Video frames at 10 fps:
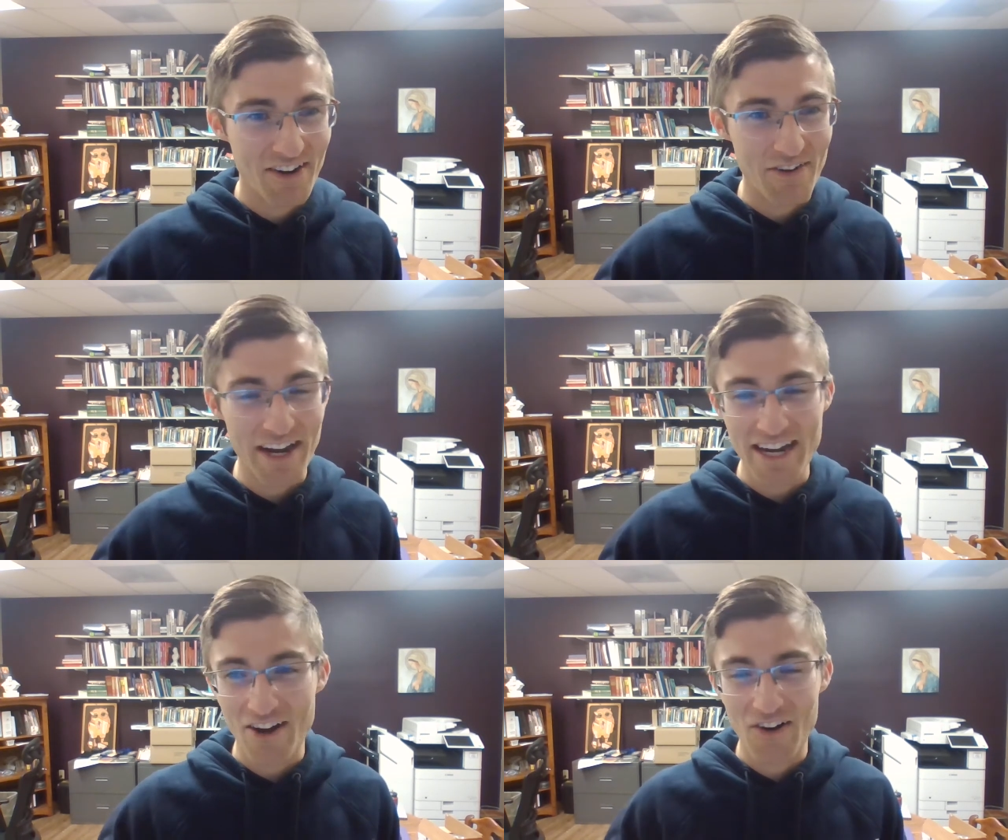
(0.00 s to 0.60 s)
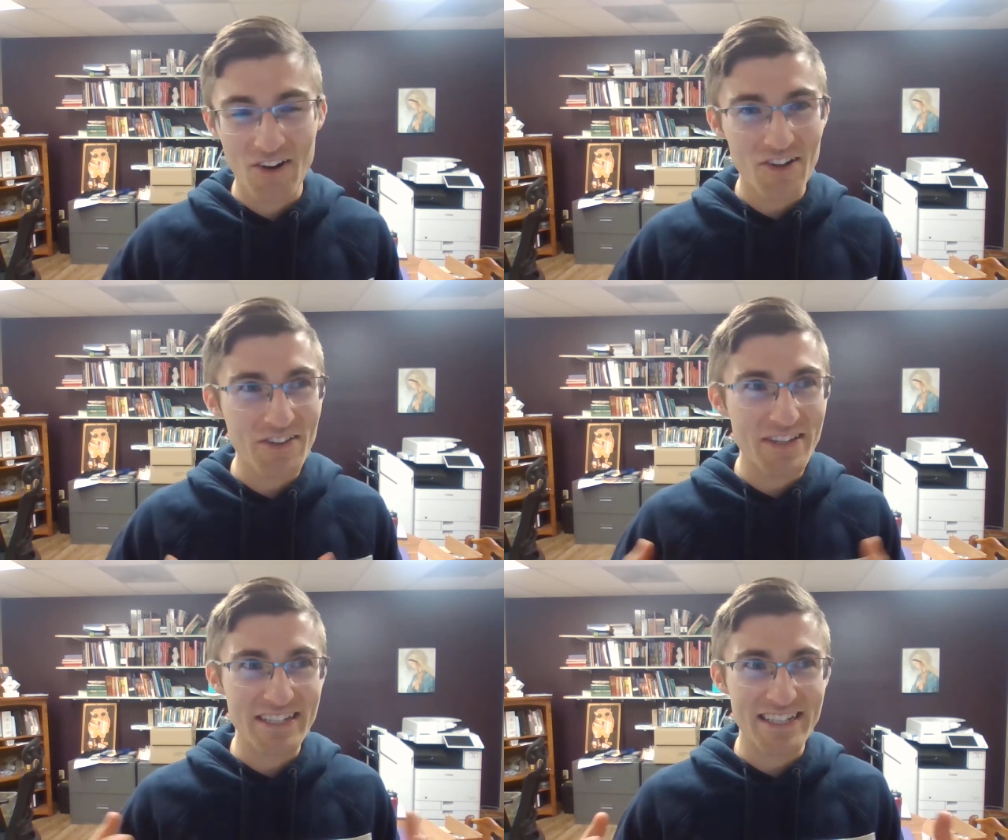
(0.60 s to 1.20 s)
right? All
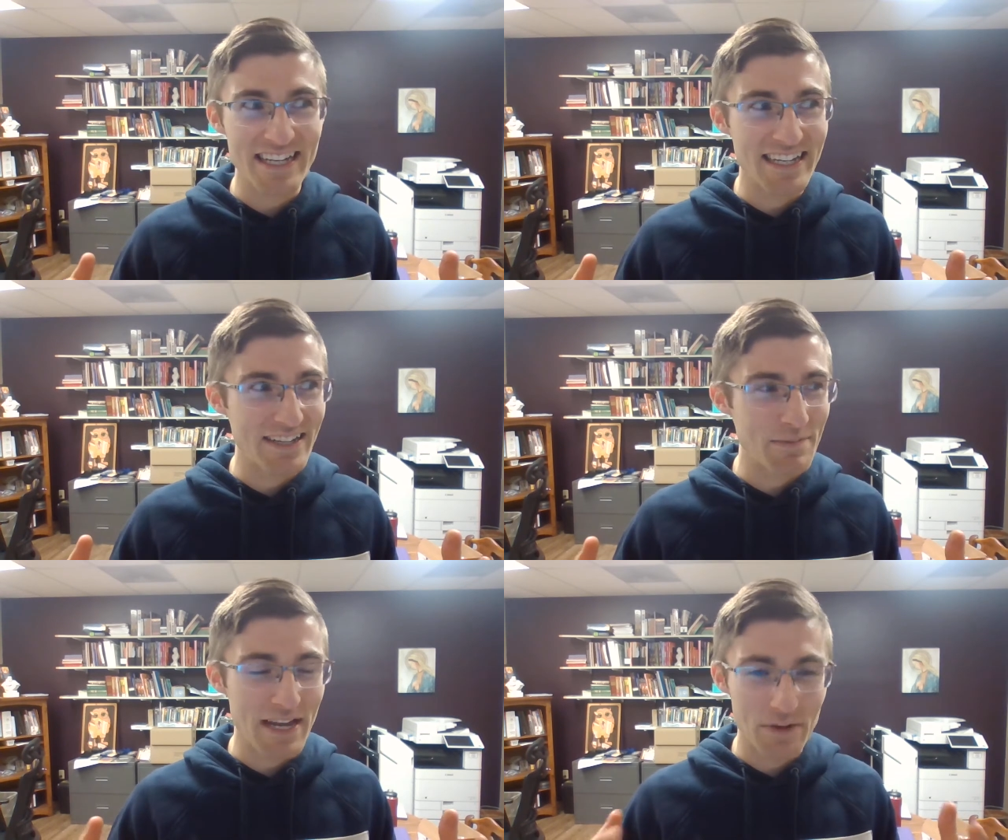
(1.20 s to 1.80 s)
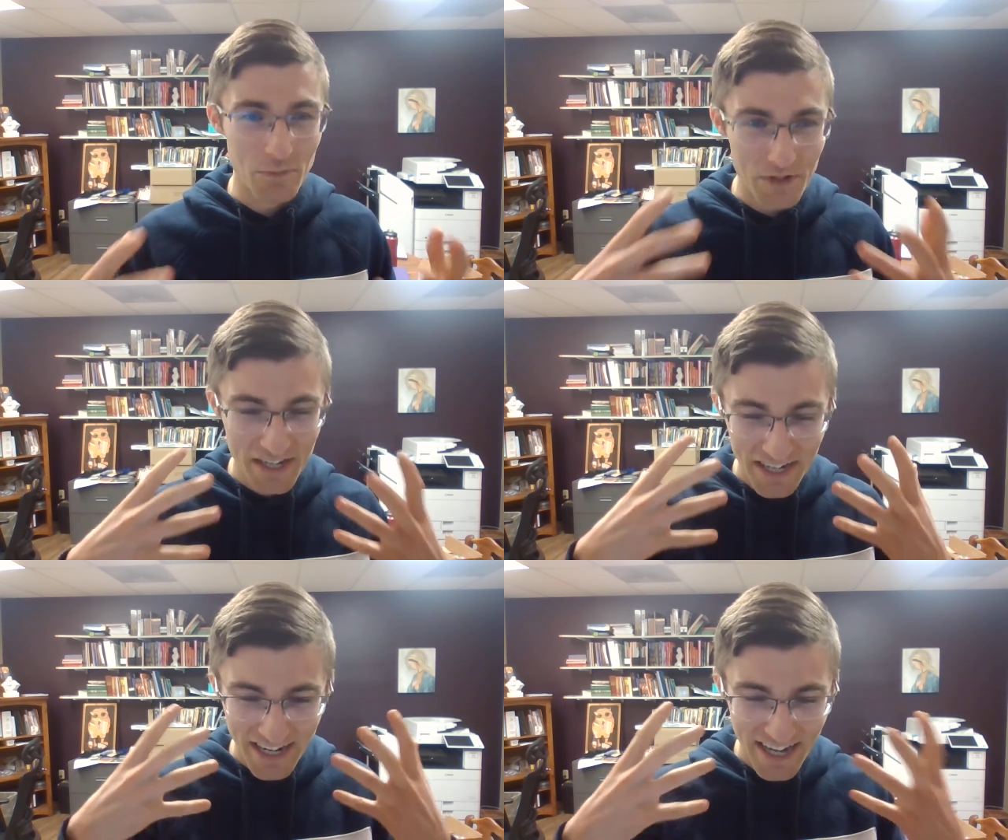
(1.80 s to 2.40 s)
of these, like, man, we
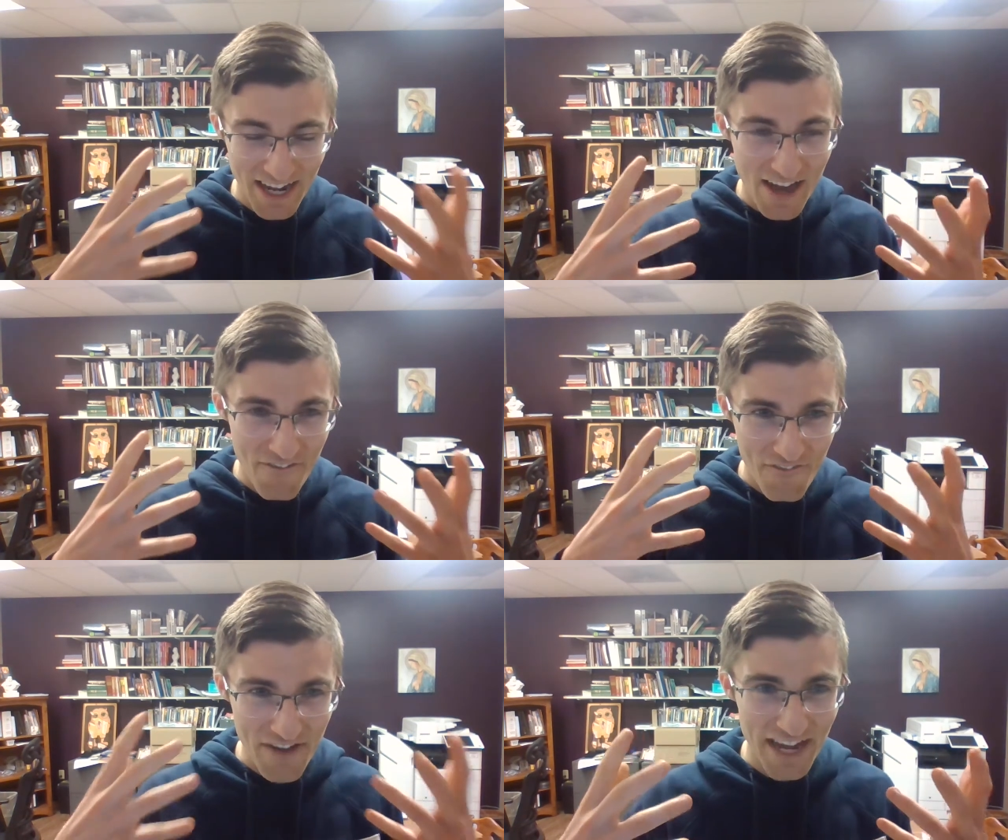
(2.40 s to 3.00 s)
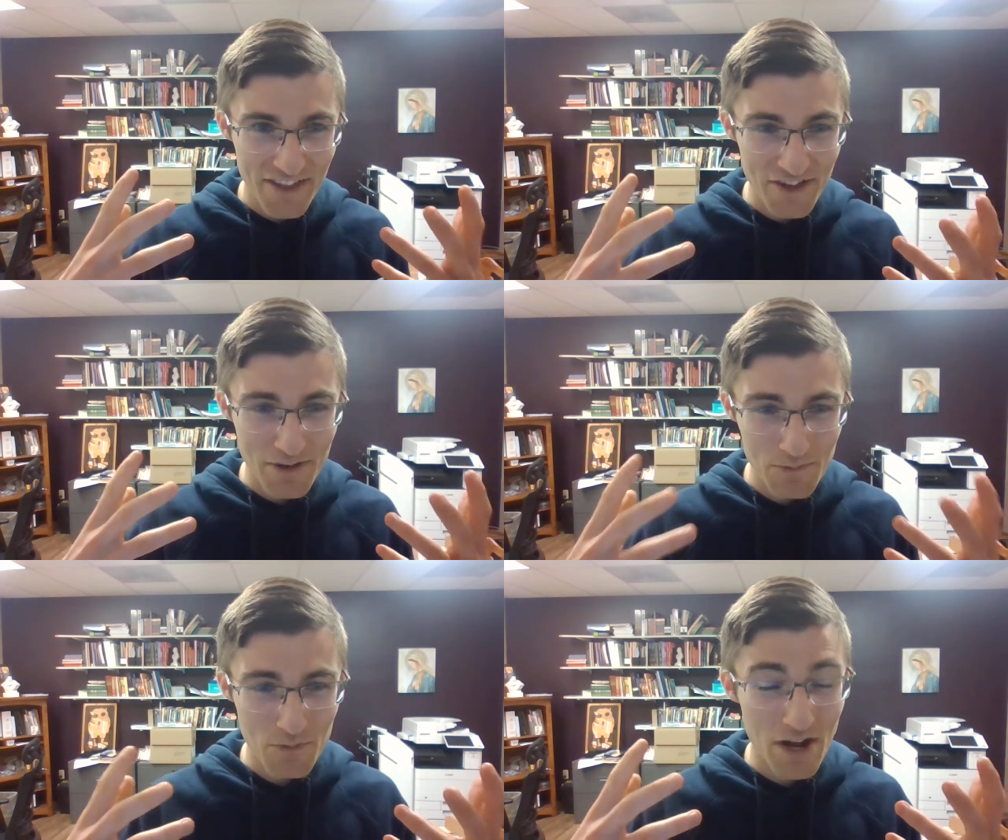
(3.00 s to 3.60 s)
cannot
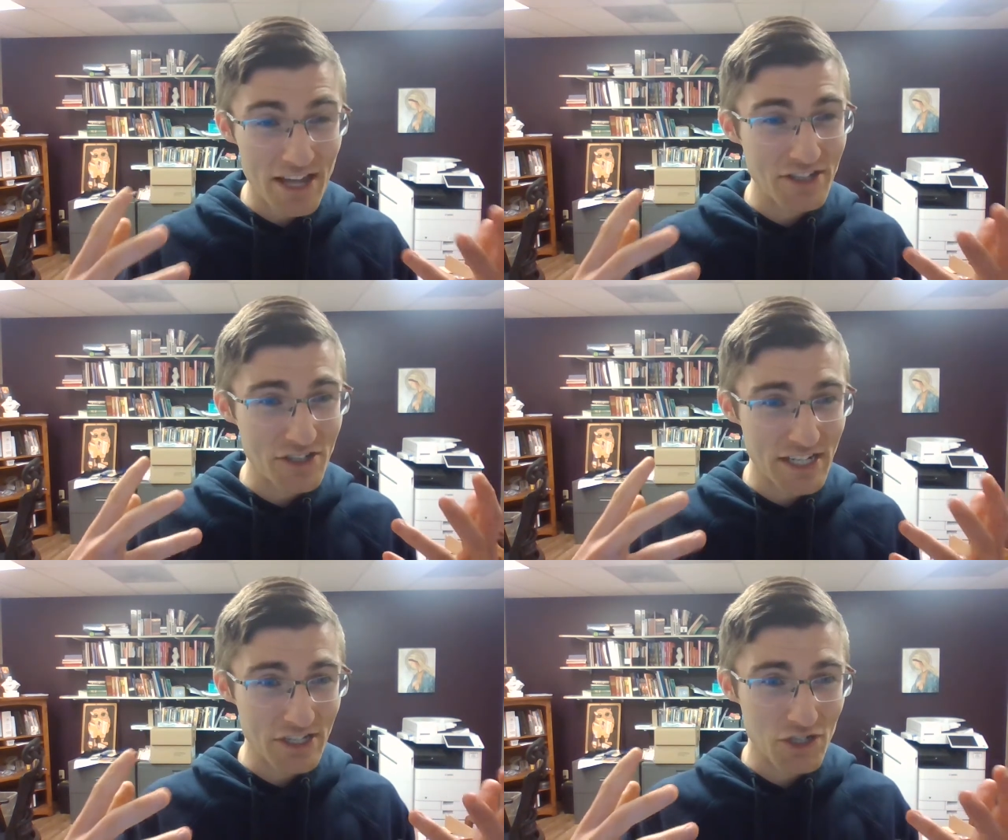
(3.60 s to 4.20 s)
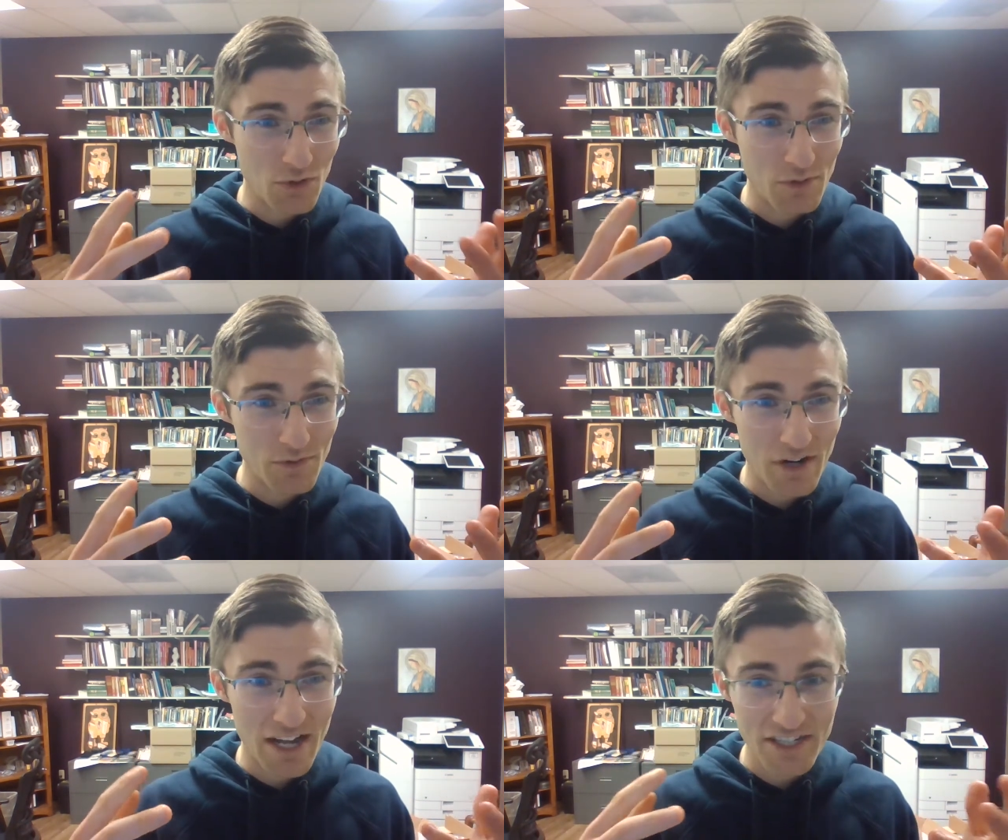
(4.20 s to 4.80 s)
fathom what is in store
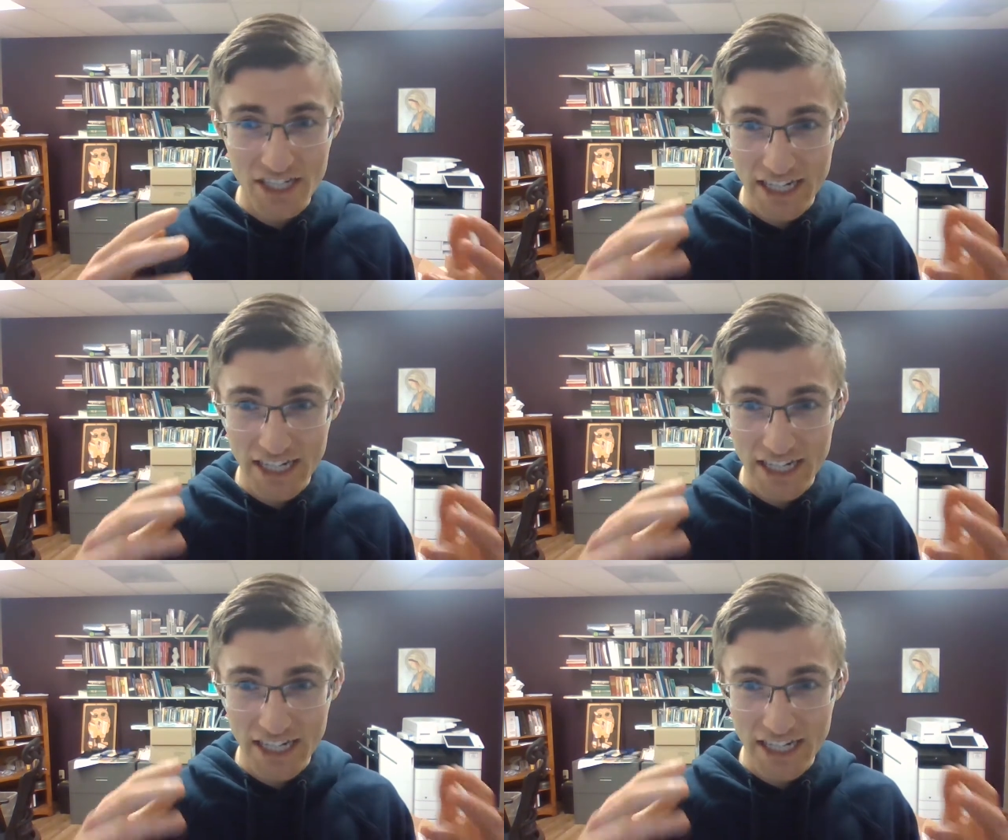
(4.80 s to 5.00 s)
for us.